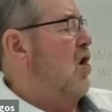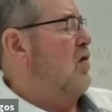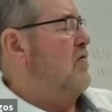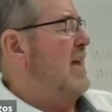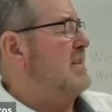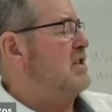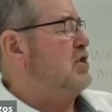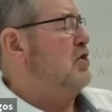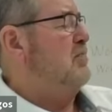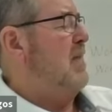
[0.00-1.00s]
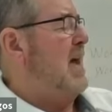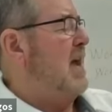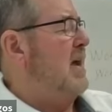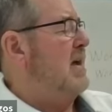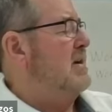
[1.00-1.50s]
or that's too
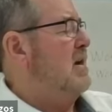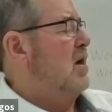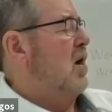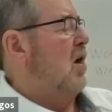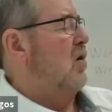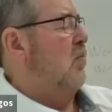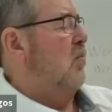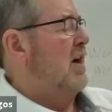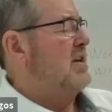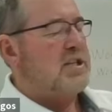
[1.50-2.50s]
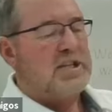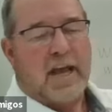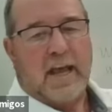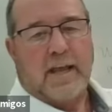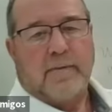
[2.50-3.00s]
bad, or what a
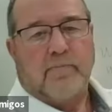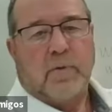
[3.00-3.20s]
shame.